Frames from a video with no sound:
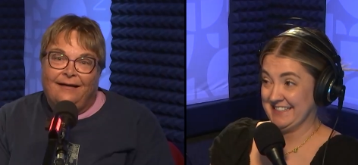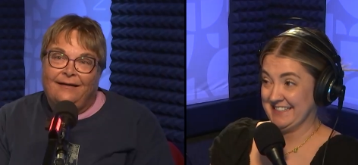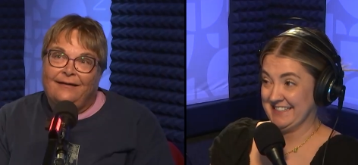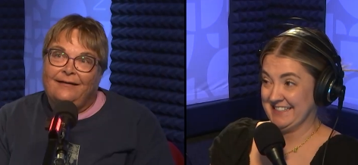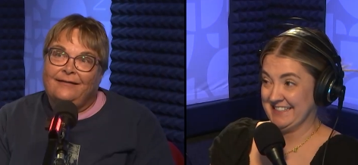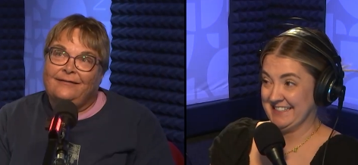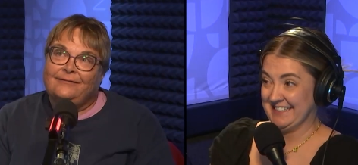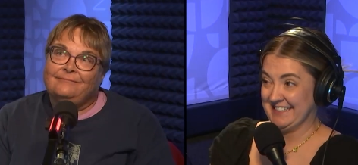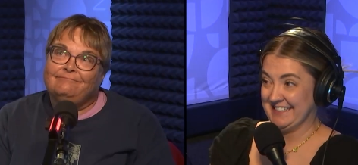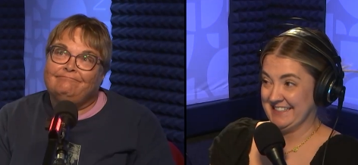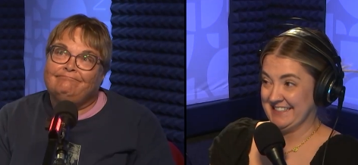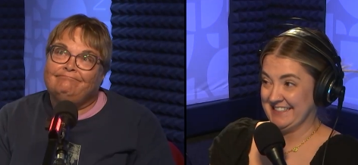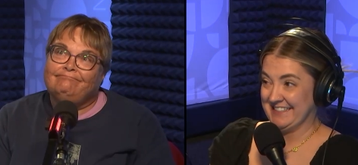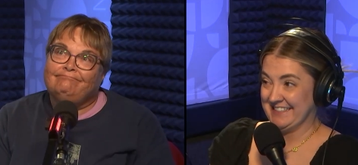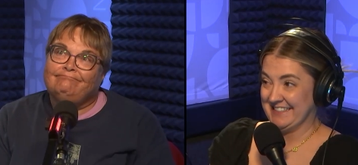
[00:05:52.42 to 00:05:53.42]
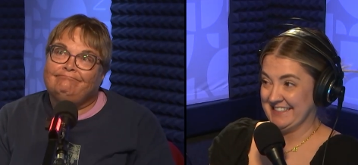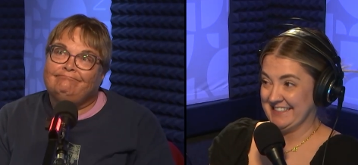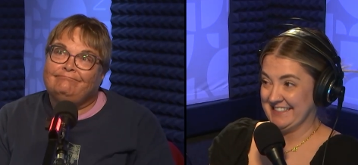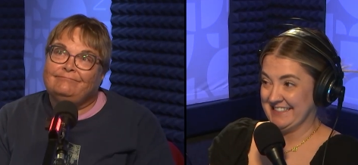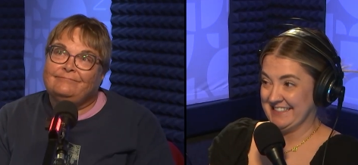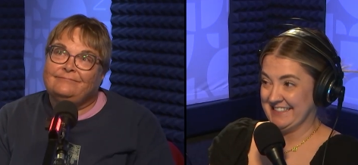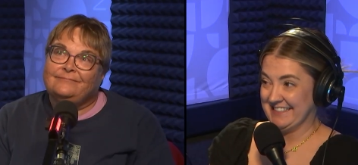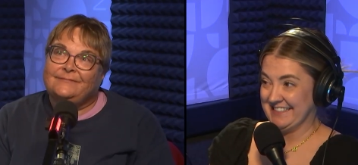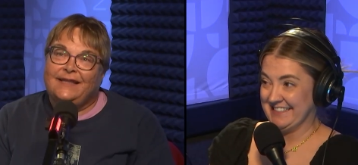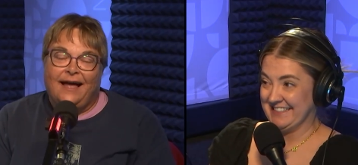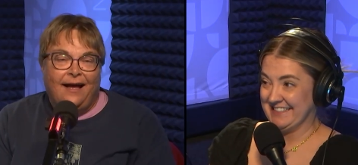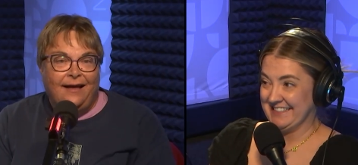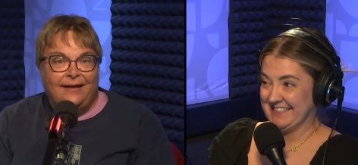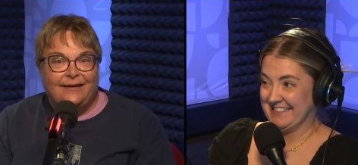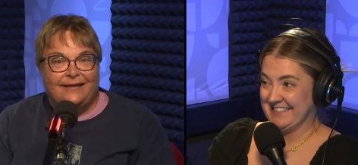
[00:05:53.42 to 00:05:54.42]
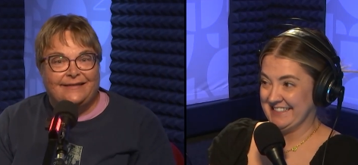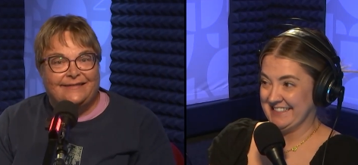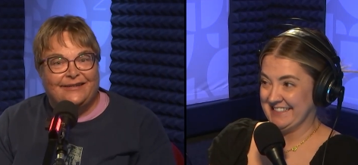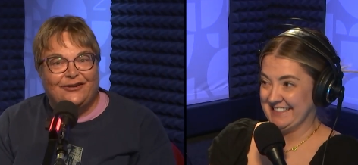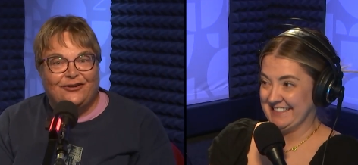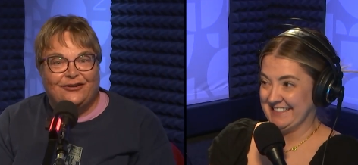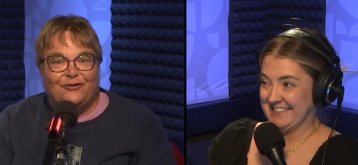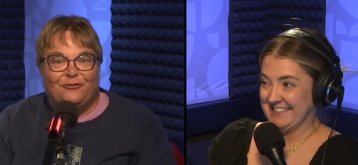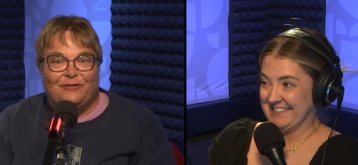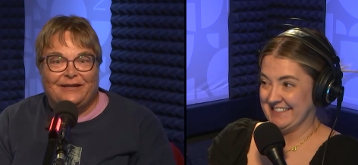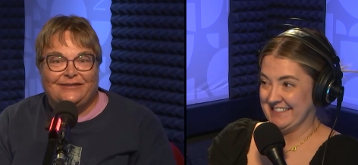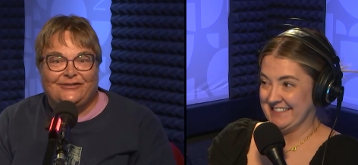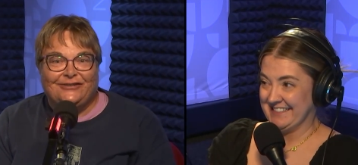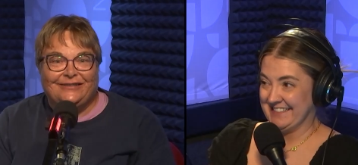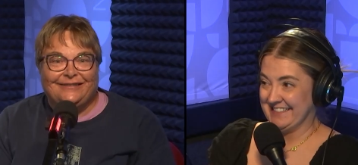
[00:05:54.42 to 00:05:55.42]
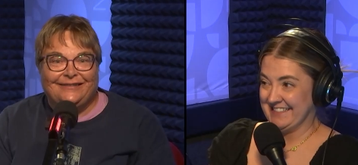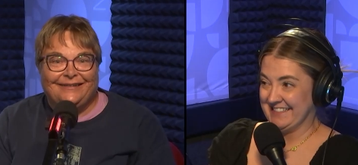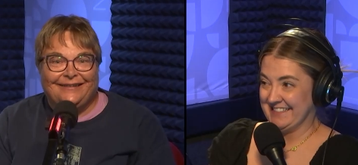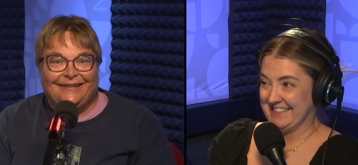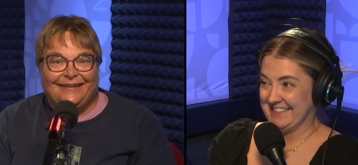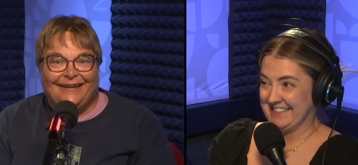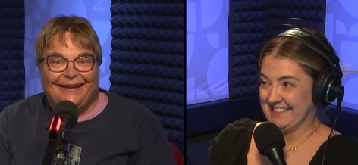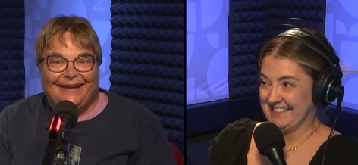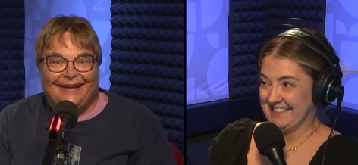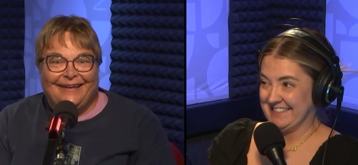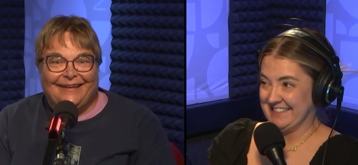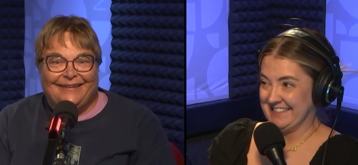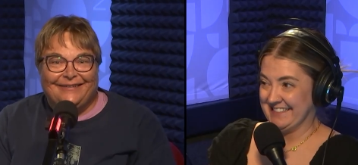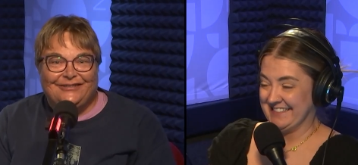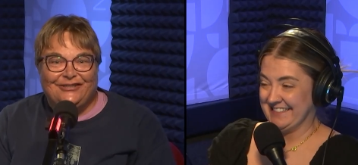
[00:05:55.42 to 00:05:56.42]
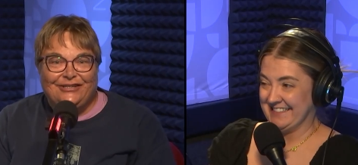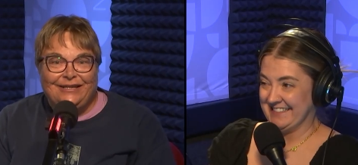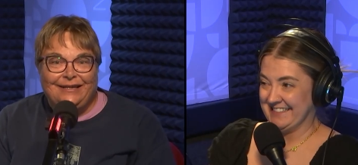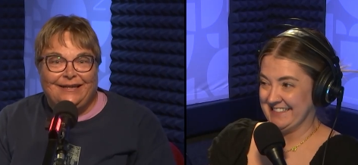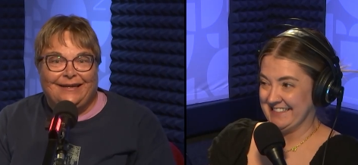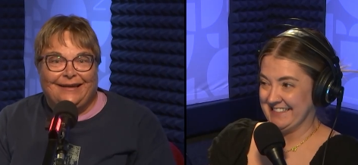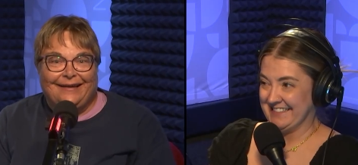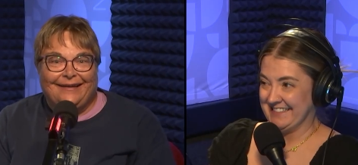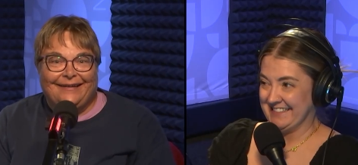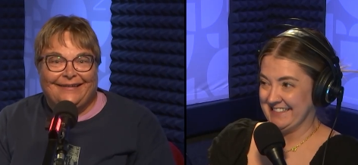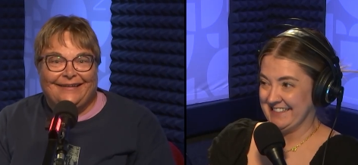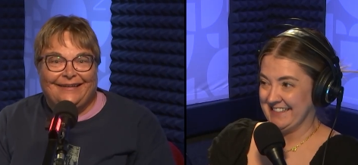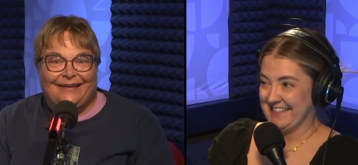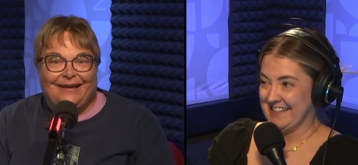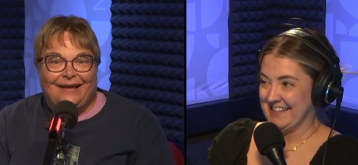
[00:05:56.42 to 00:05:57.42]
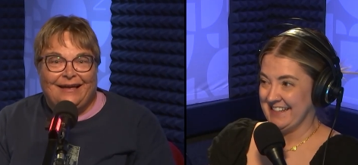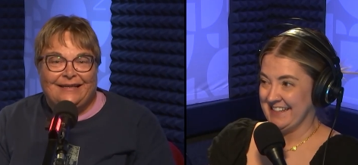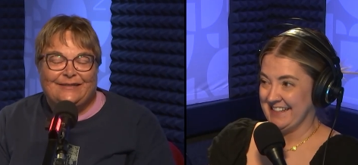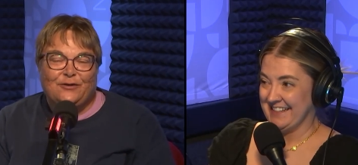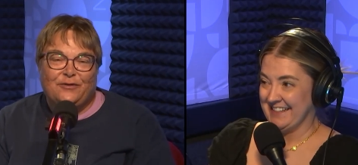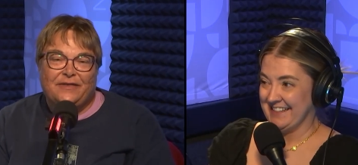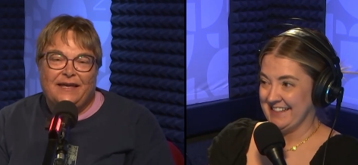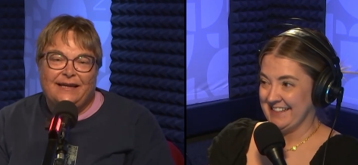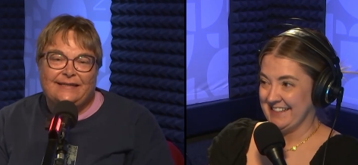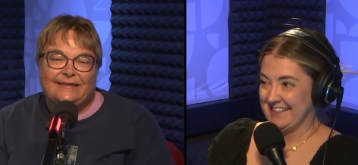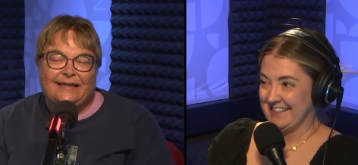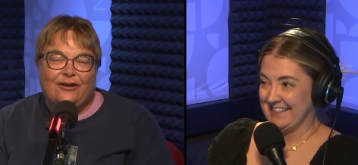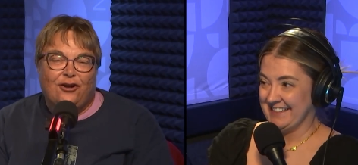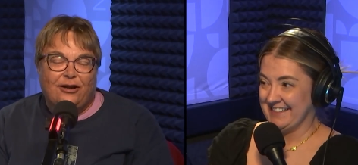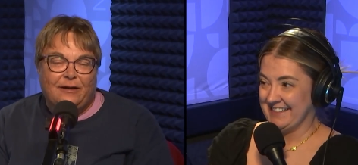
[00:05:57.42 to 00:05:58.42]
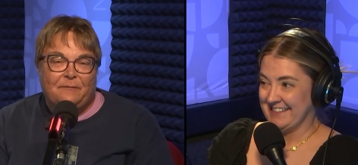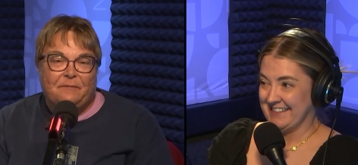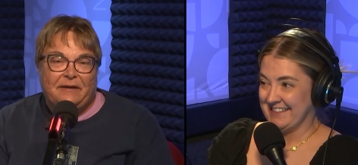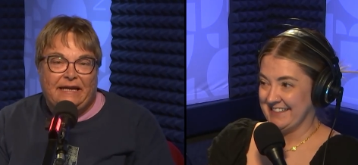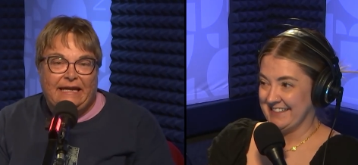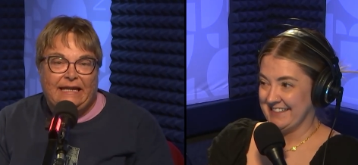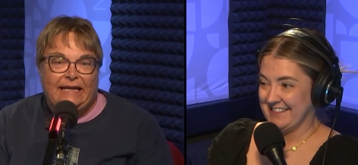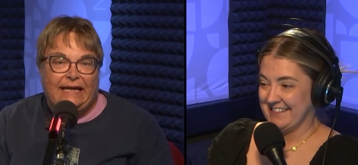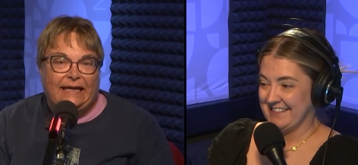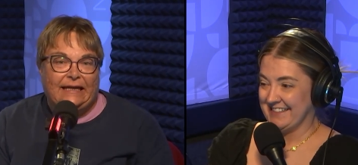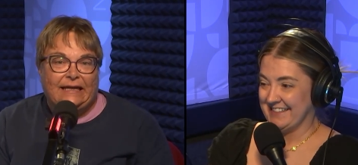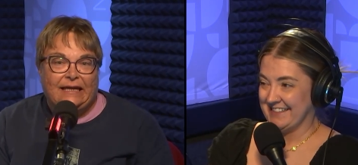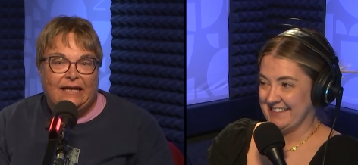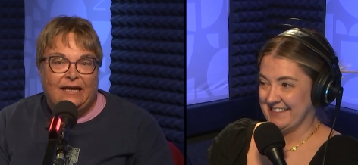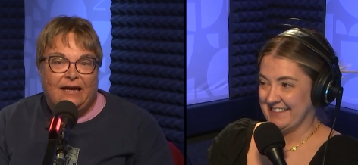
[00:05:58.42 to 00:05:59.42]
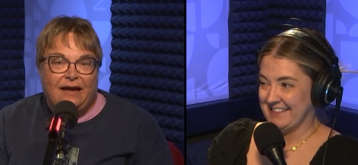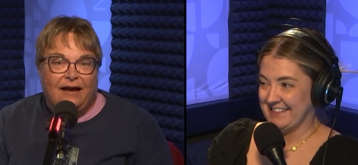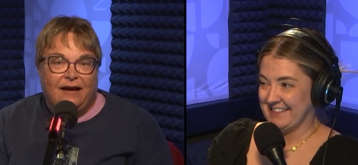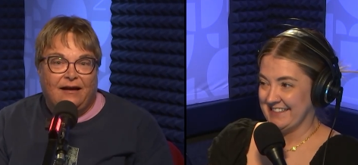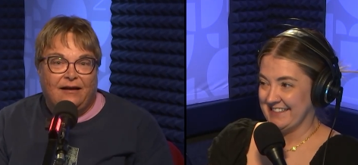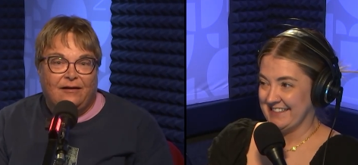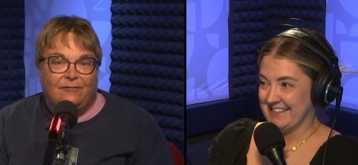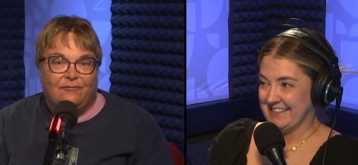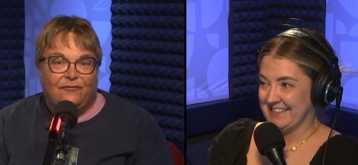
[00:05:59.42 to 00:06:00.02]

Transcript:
Speaker 1: Um, that is a good question. Gee. So things that are competing um,